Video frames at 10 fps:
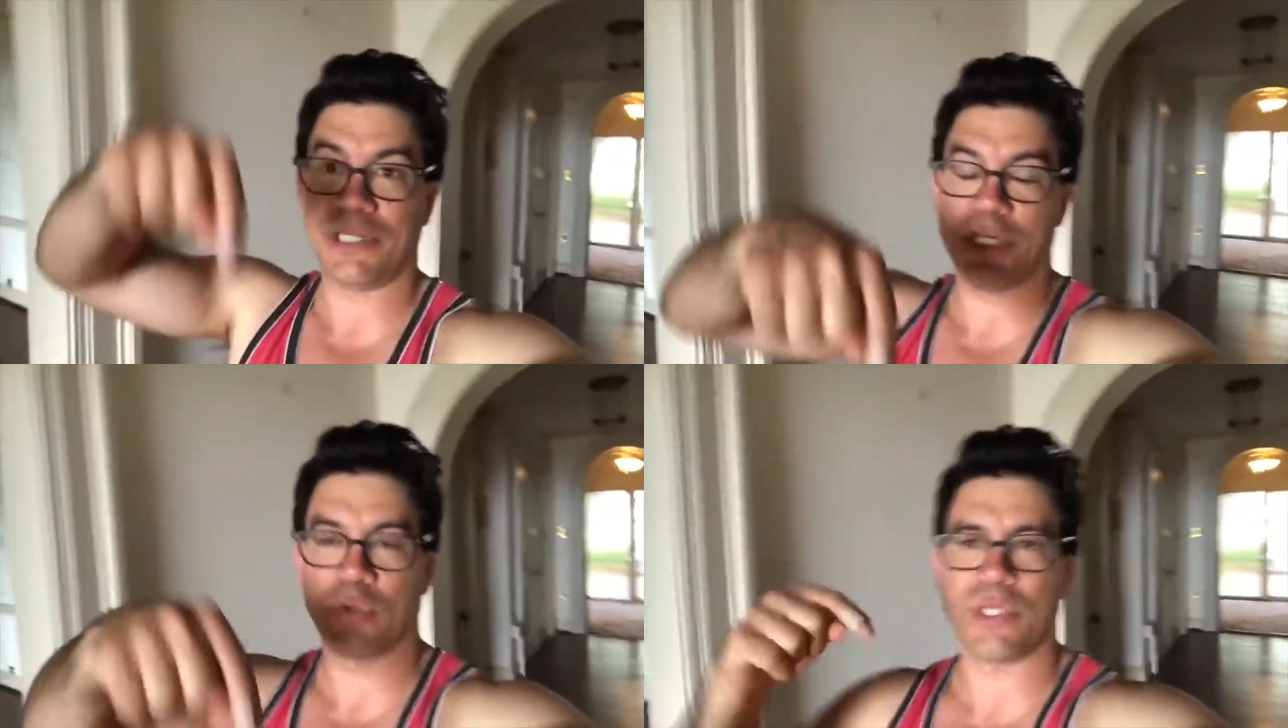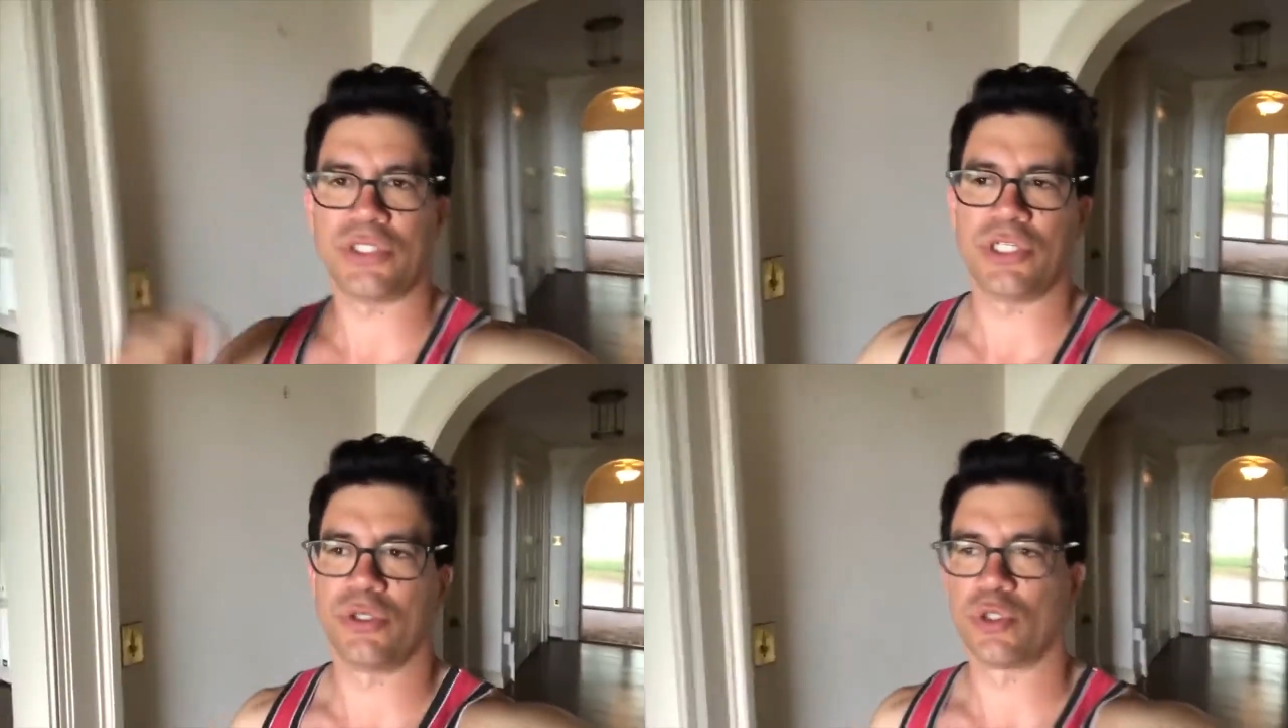
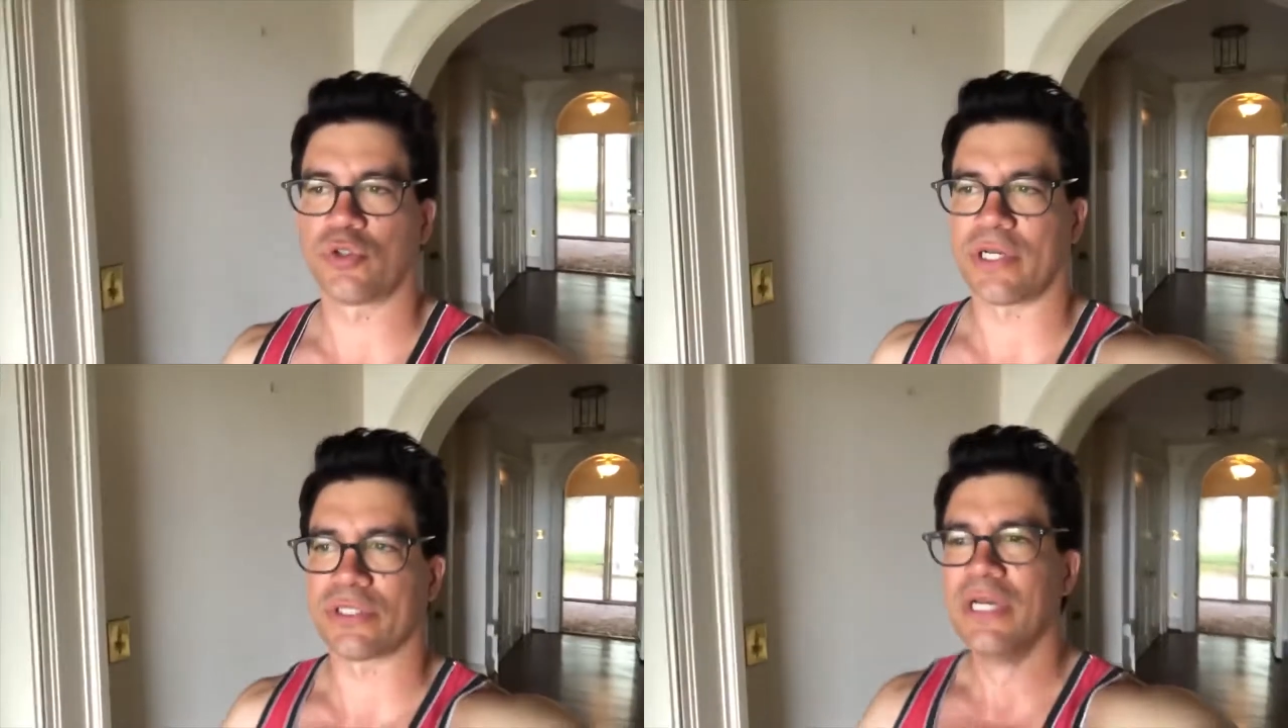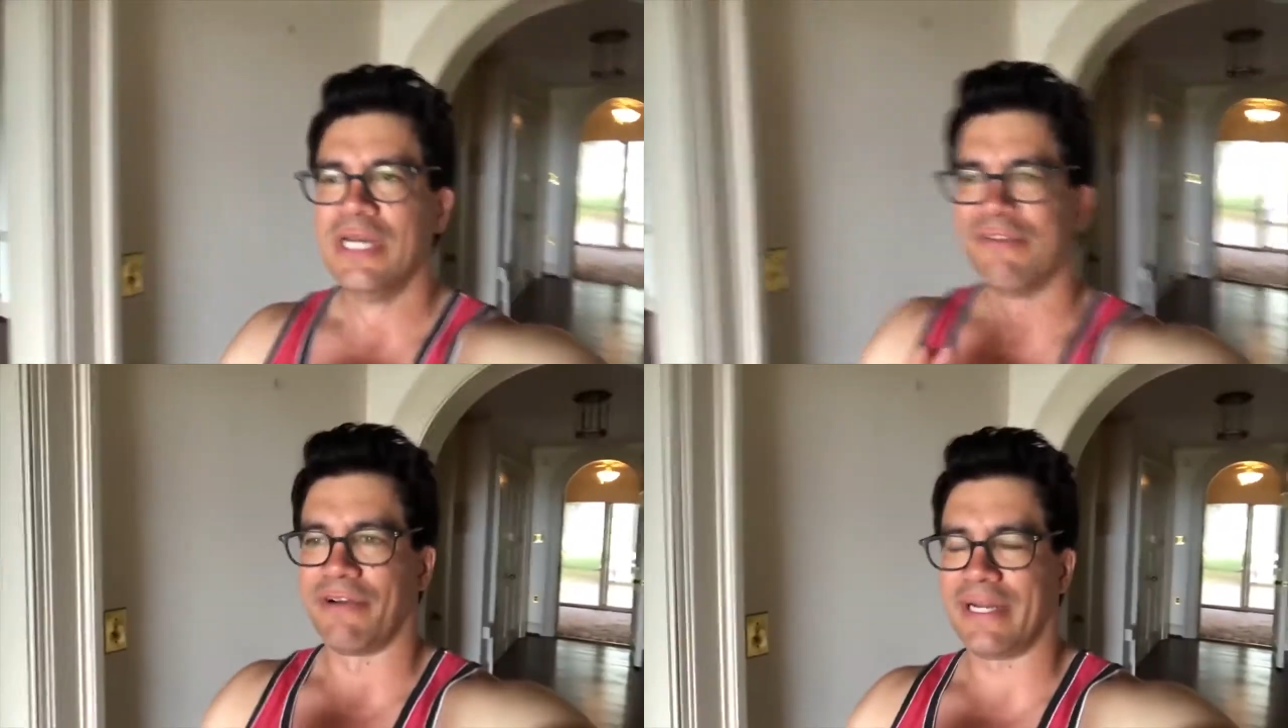decreasing your stress.
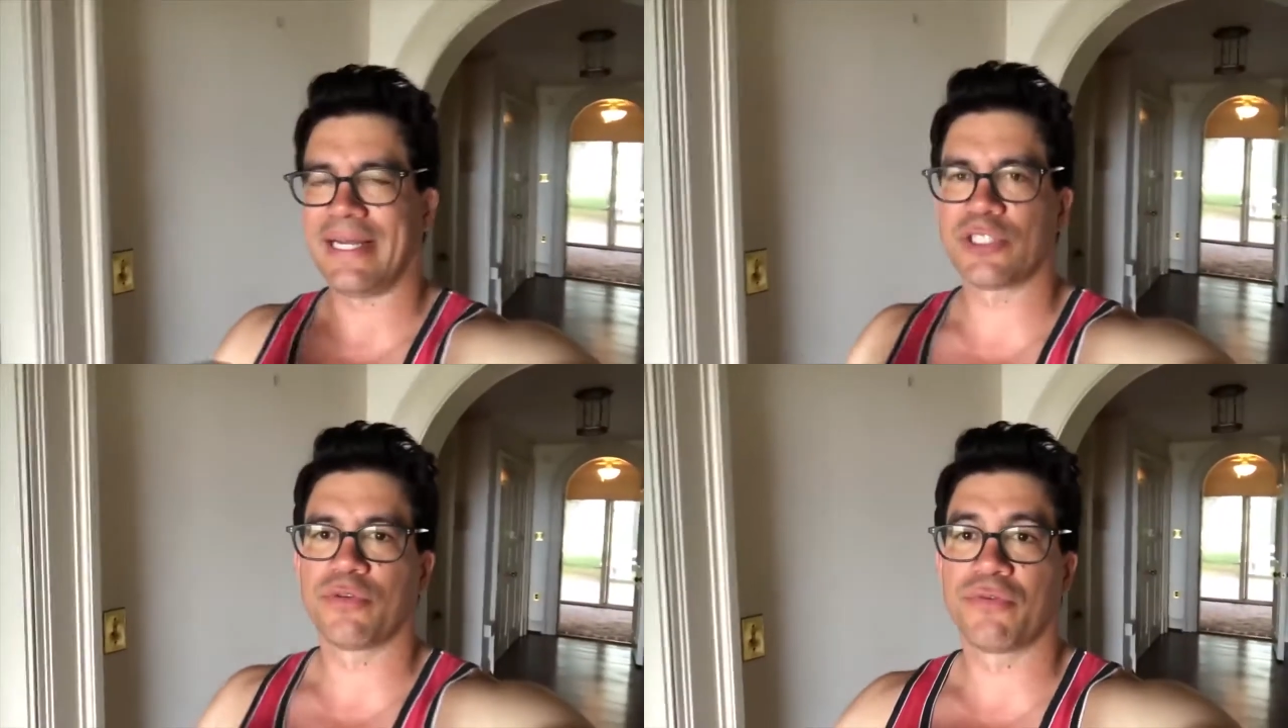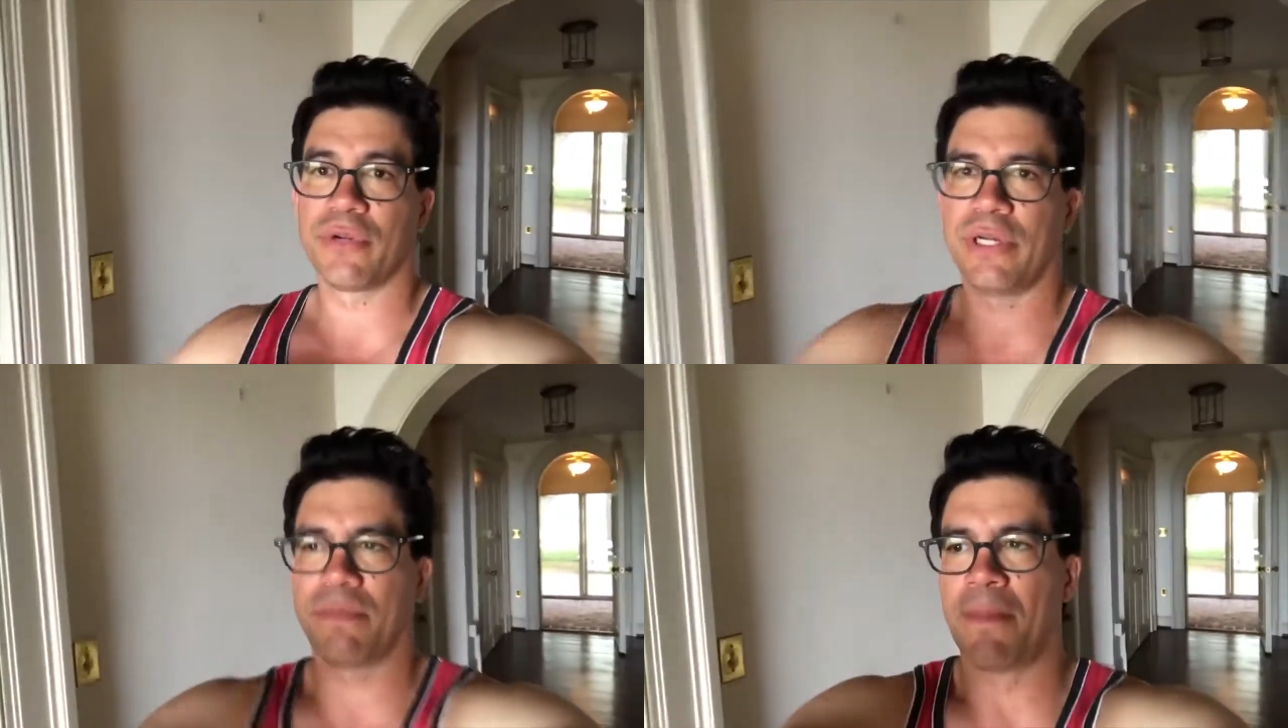Financial
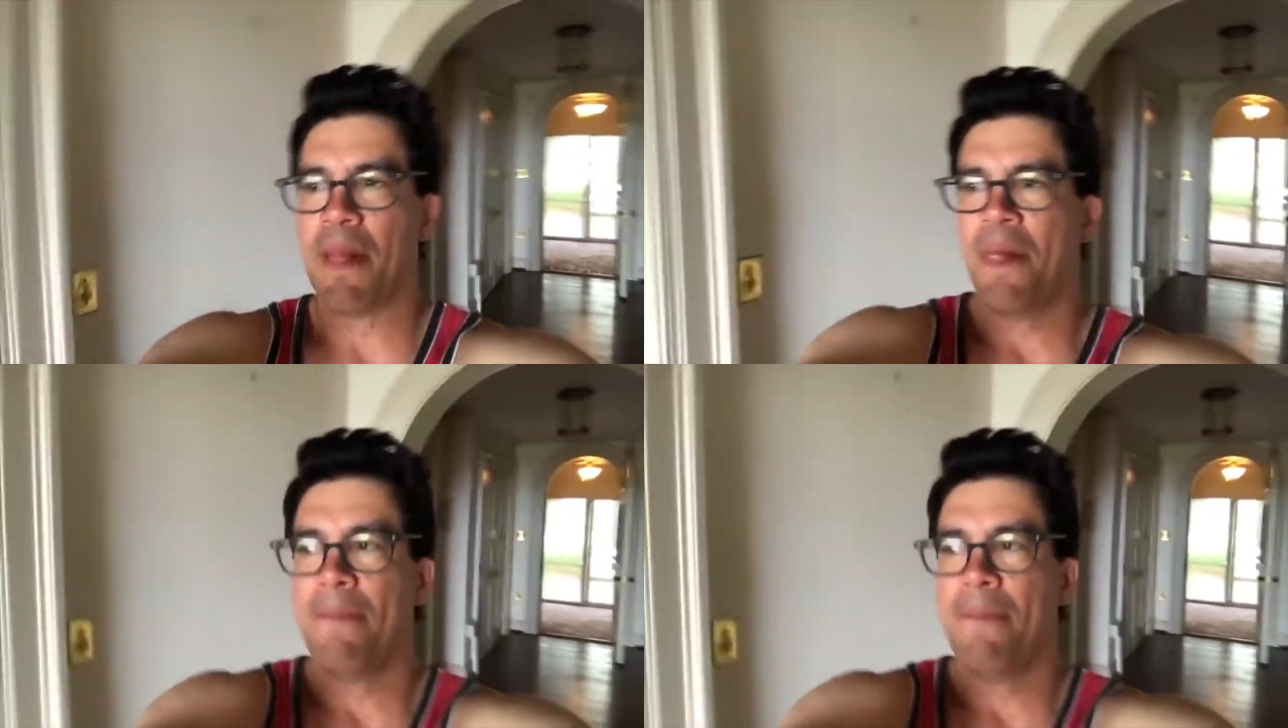freedom